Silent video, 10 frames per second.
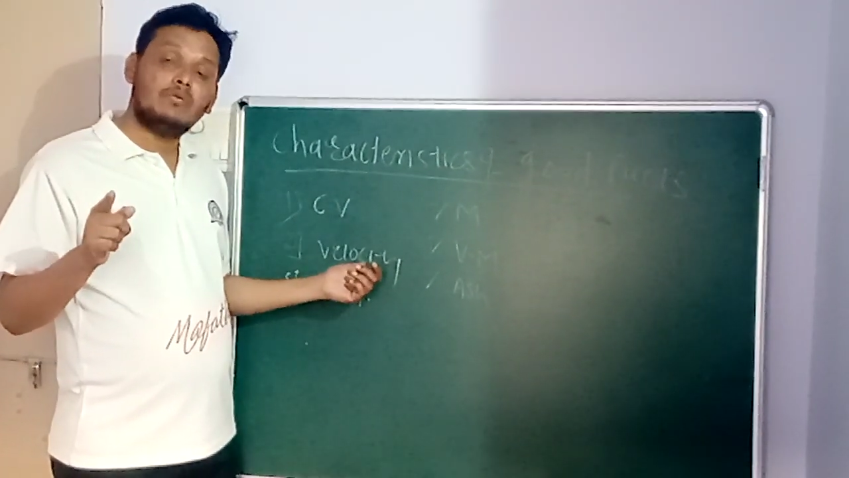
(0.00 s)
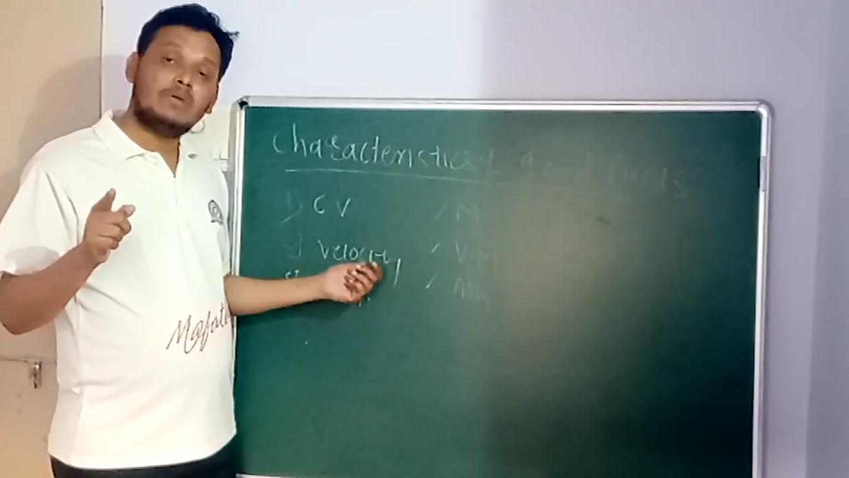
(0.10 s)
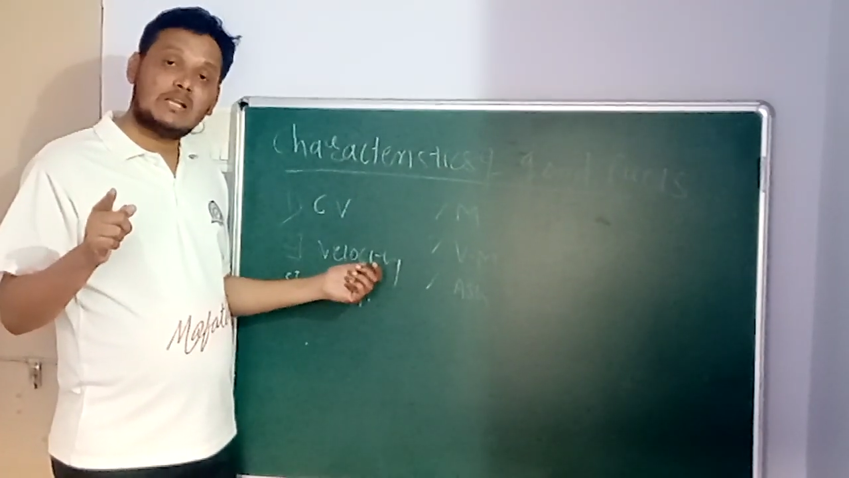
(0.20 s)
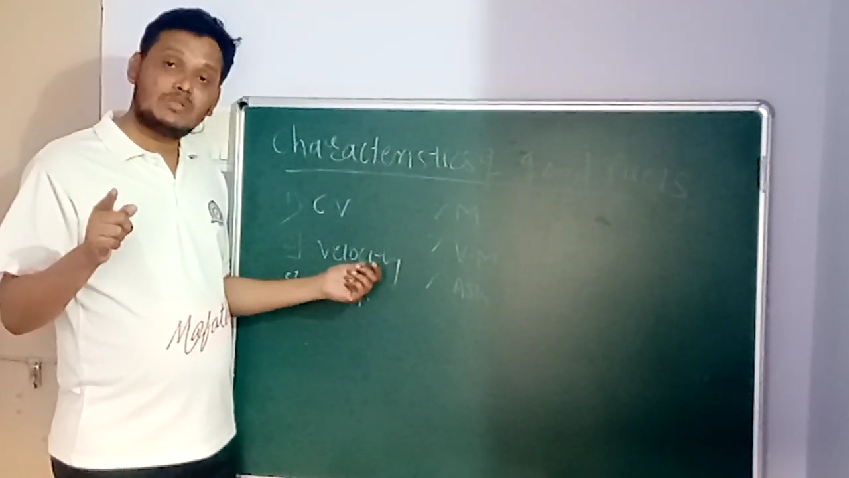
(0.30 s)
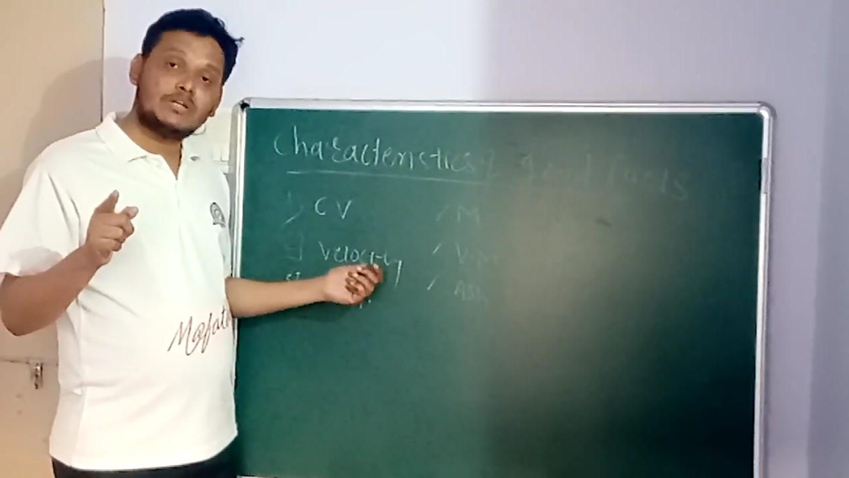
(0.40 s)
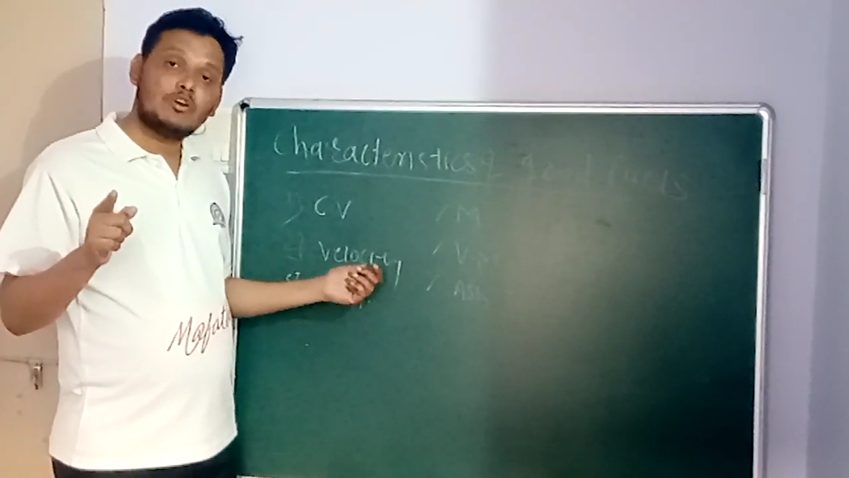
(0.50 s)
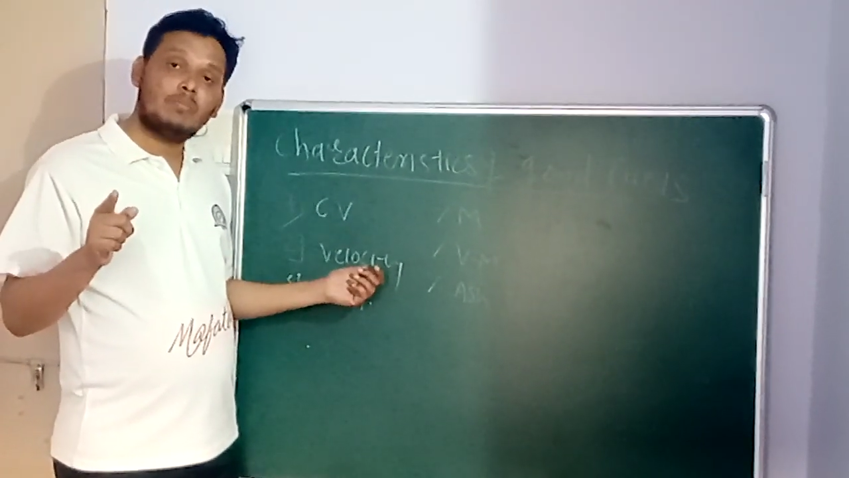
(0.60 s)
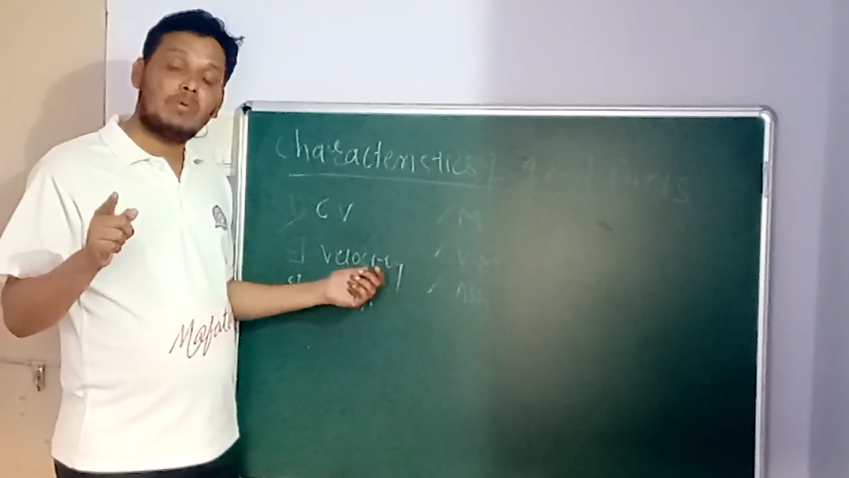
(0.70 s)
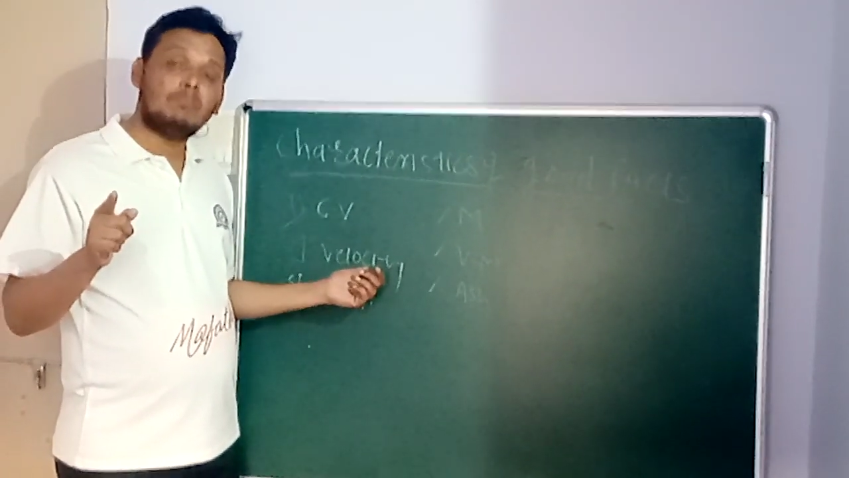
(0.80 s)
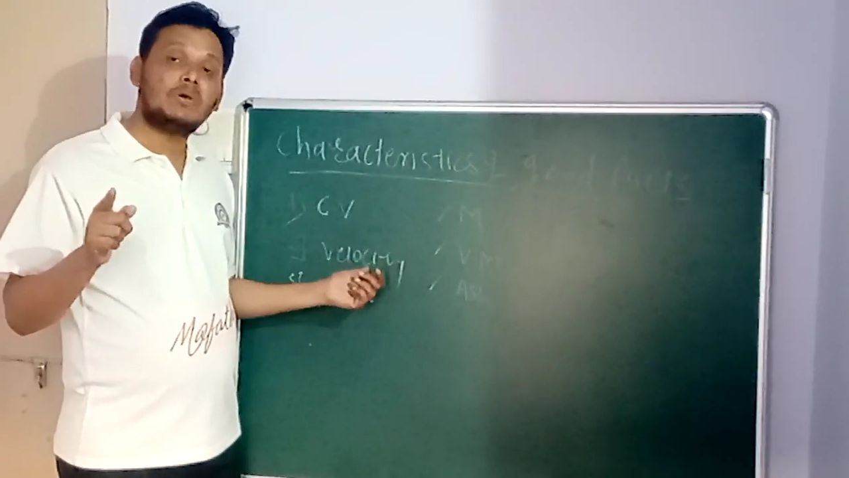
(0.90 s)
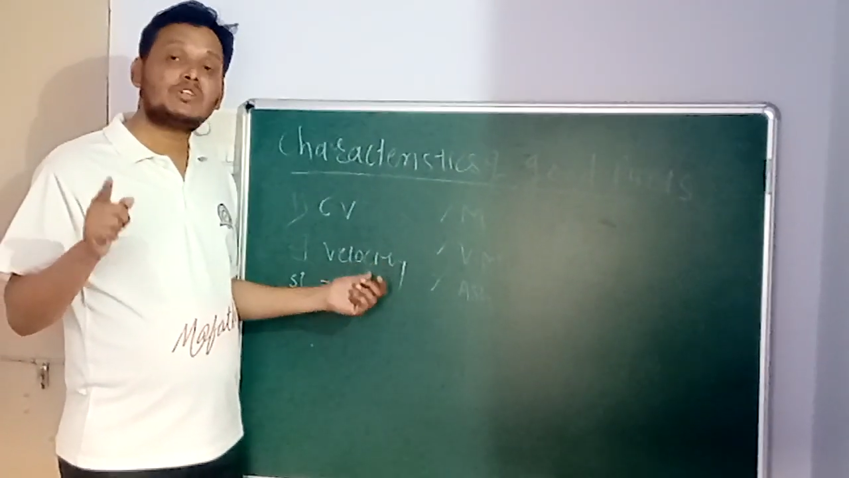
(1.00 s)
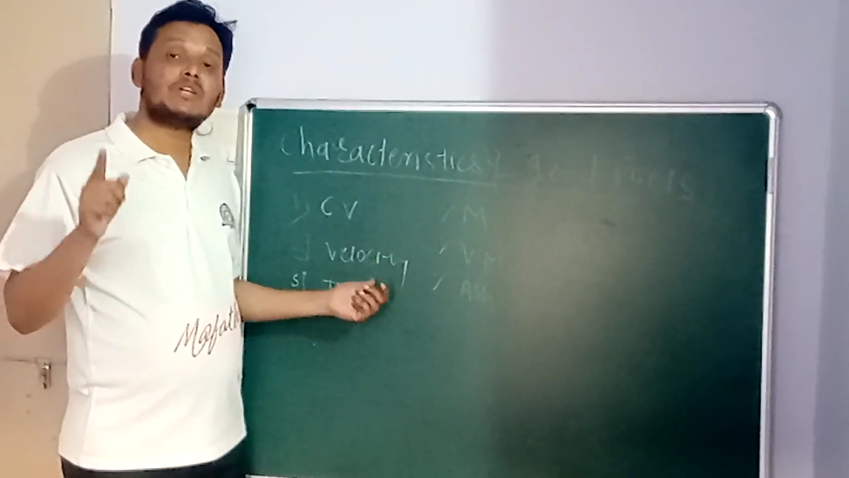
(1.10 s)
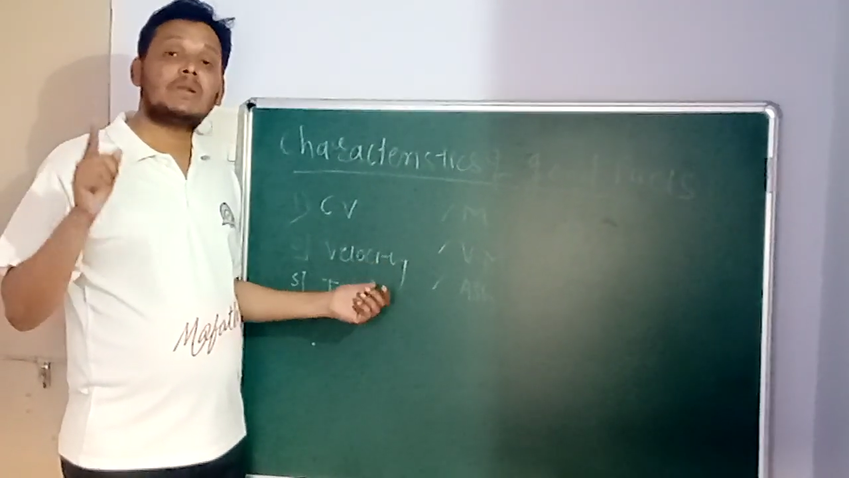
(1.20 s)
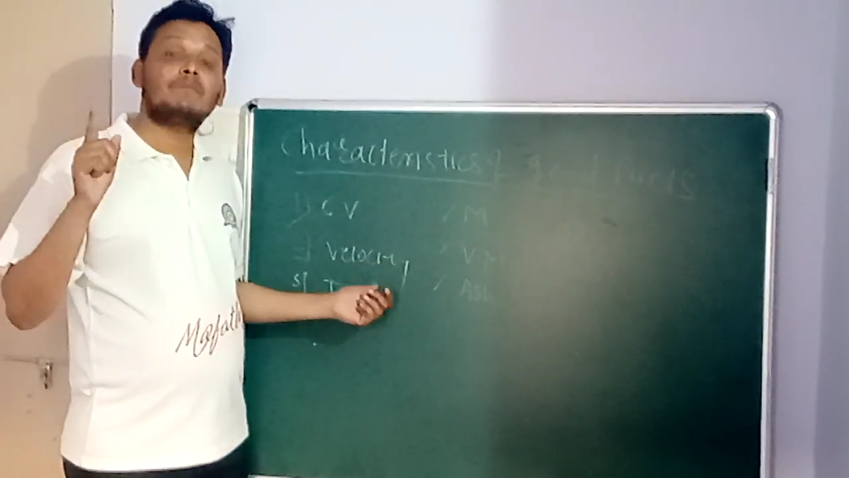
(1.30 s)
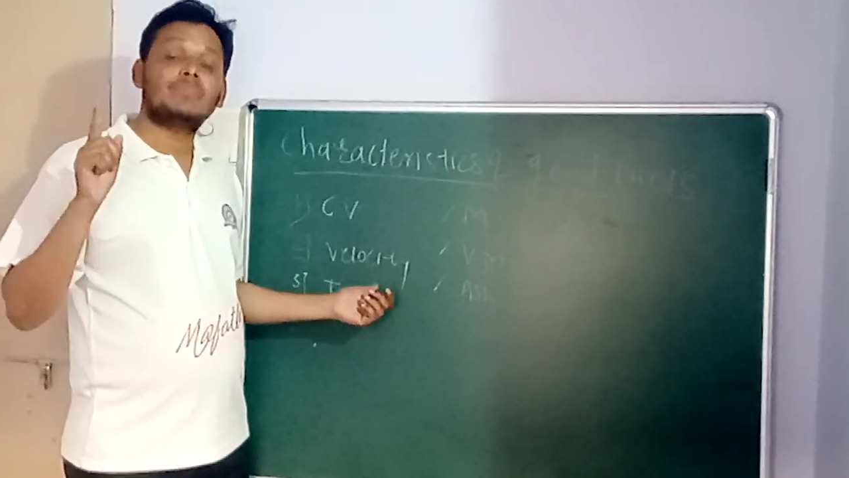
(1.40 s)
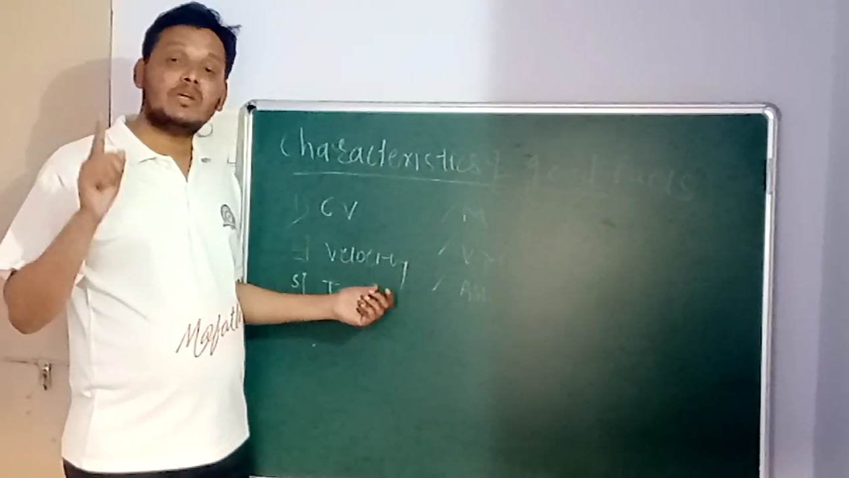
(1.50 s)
velocity of combustion,